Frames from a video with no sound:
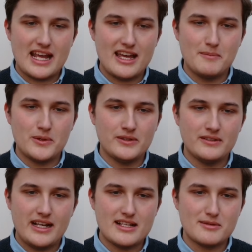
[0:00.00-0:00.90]

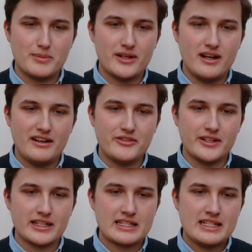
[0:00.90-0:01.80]
animal as a burnt
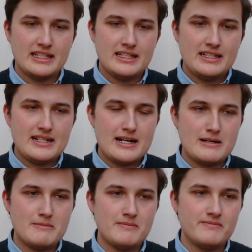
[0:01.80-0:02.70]
offering.
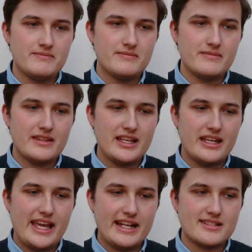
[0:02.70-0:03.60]
Um,
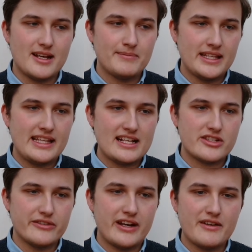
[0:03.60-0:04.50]
and it's something that
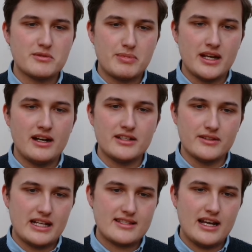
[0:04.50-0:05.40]
survives beyond you.
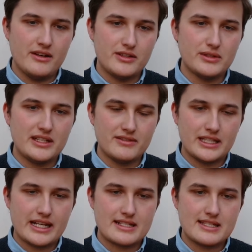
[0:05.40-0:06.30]
That's how you leave a
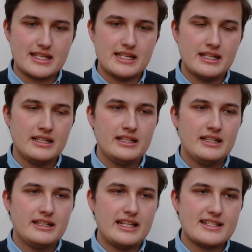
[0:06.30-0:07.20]
legacy.
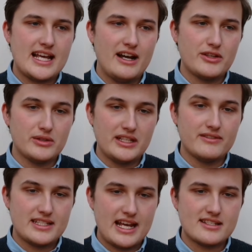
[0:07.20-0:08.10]
That's how you leave
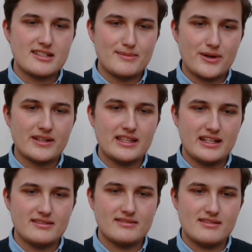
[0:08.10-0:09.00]
a testimony
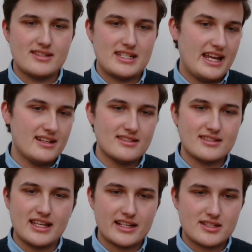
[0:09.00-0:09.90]
that
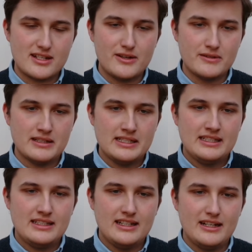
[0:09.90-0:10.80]
stands like stone
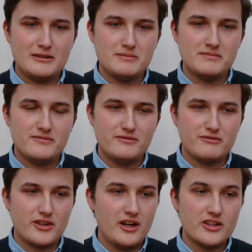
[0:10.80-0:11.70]
um,
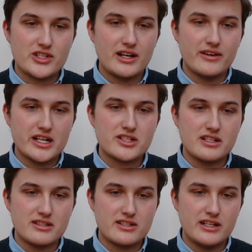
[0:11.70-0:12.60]
for all
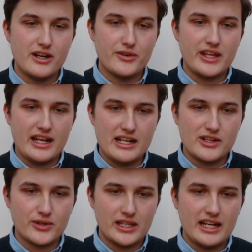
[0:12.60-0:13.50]
generations to know that in
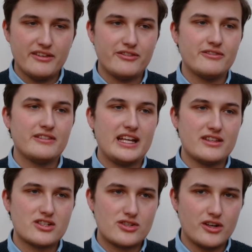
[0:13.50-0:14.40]
your life, in
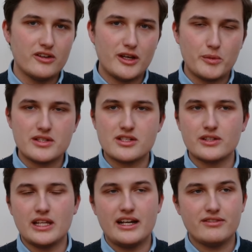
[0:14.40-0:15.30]
the struggle that was your
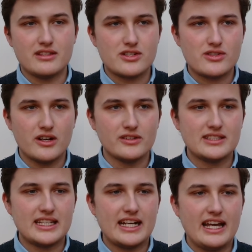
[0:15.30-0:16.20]
life, the struggle
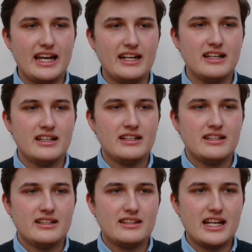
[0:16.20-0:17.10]
to get ahead,
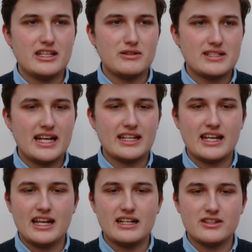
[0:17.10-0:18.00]
that you
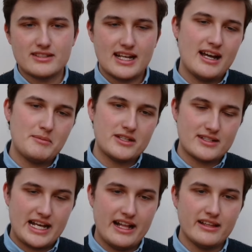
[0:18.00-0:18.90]
dedicated your time and your
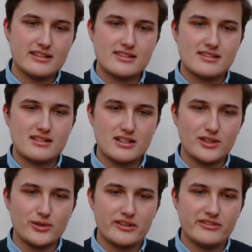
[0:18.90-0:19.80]
talents to
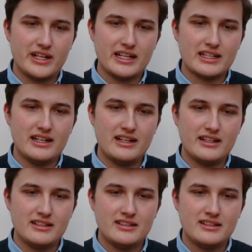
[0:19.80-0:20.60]
glorifying God.